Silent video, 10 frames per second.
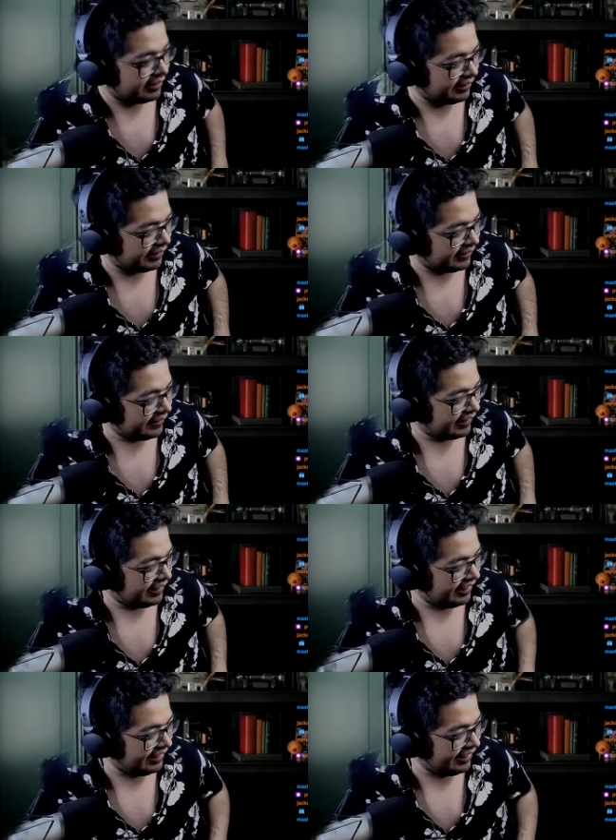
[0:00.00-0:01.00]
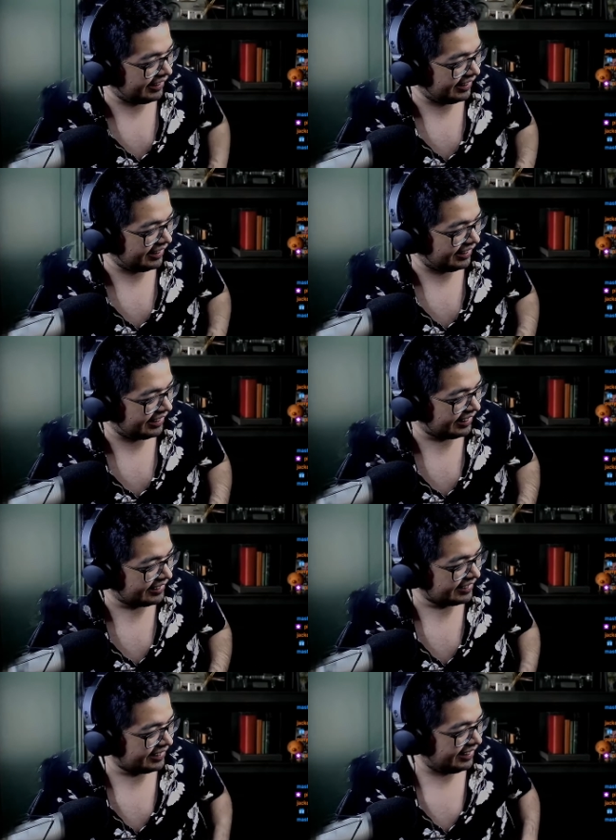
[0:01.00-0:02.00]
you know?
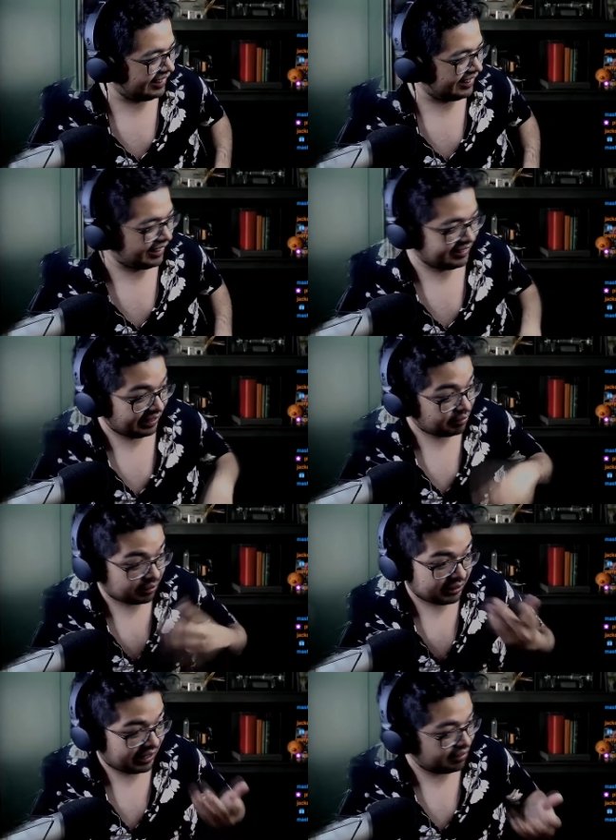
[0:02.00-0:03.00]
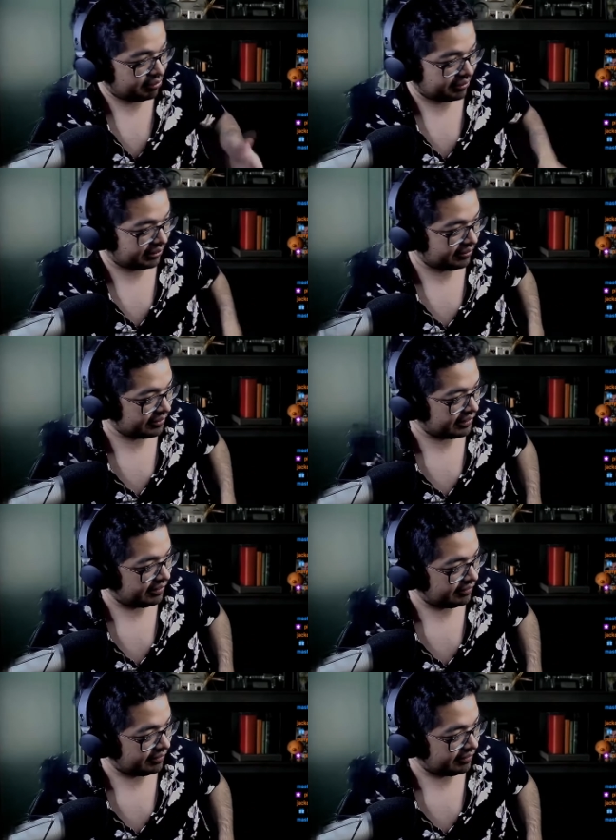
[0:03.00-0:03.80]
That's a good answer, though.